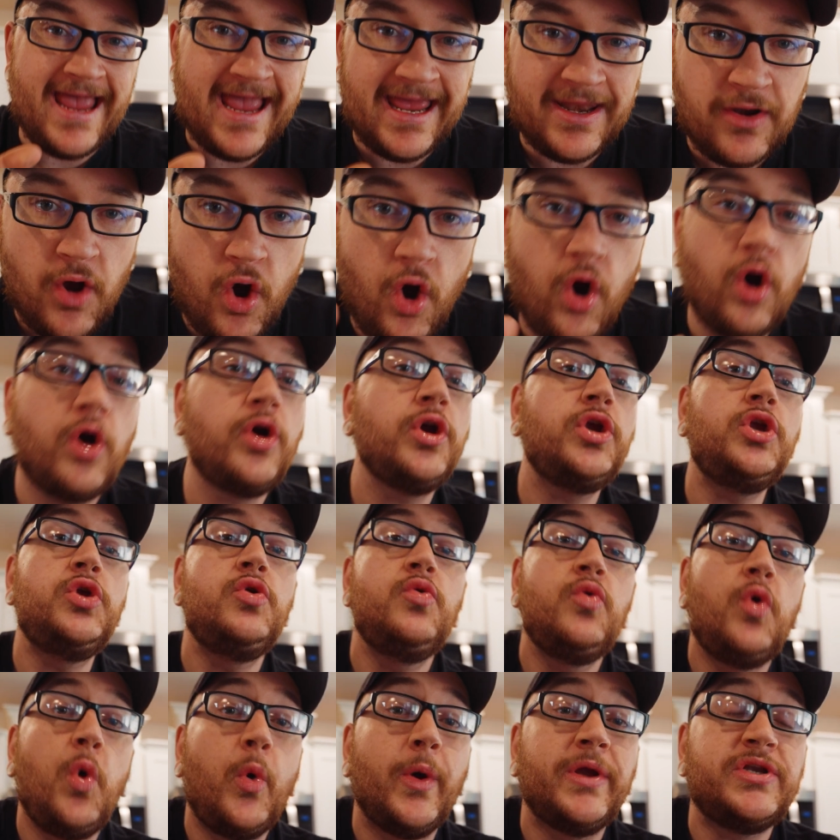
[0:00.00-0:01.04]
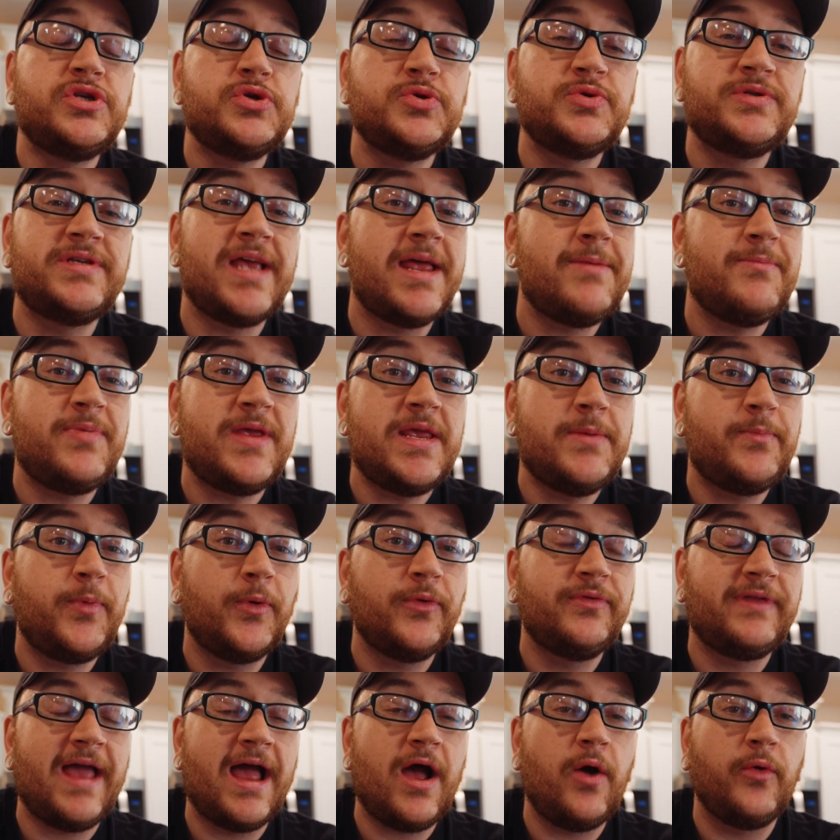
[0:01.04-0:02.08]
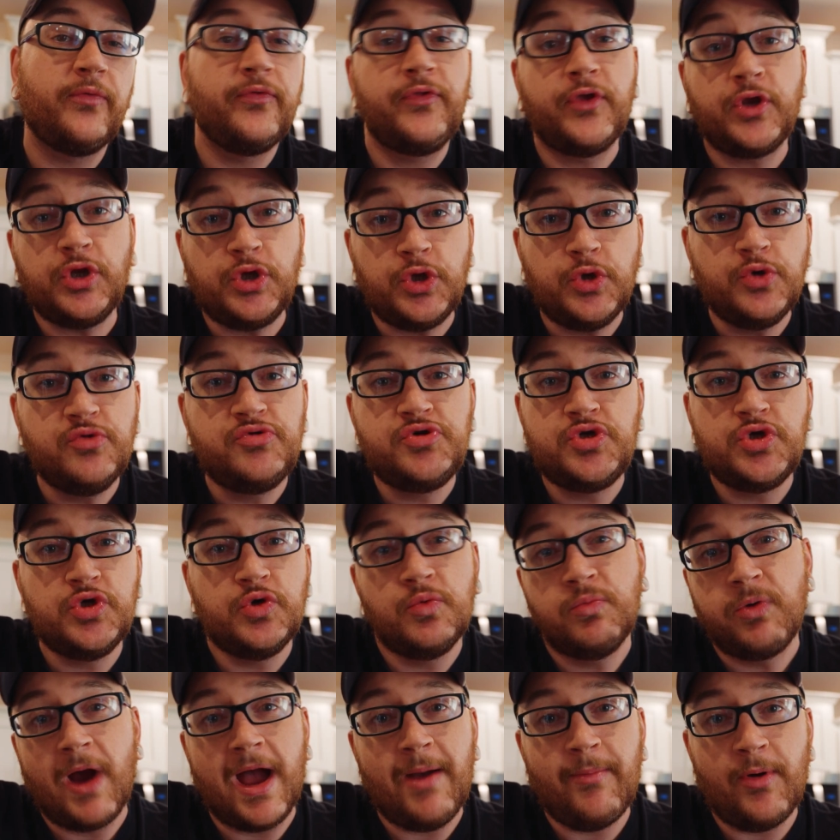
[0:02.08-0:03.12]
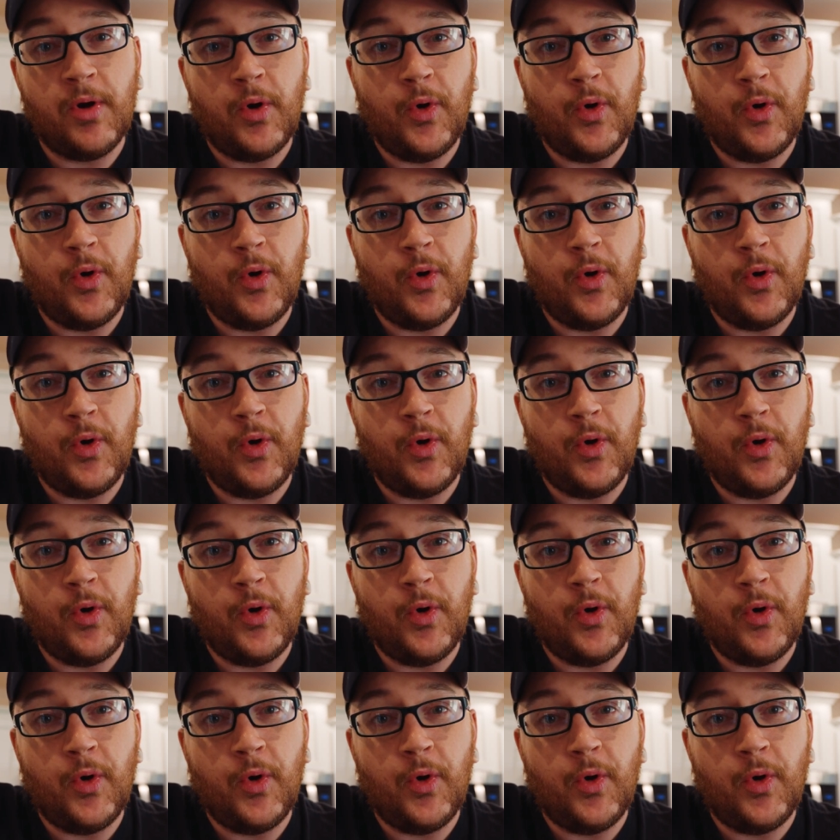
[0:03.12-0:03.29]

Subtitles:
and are you going to send people down the YouTube rabbit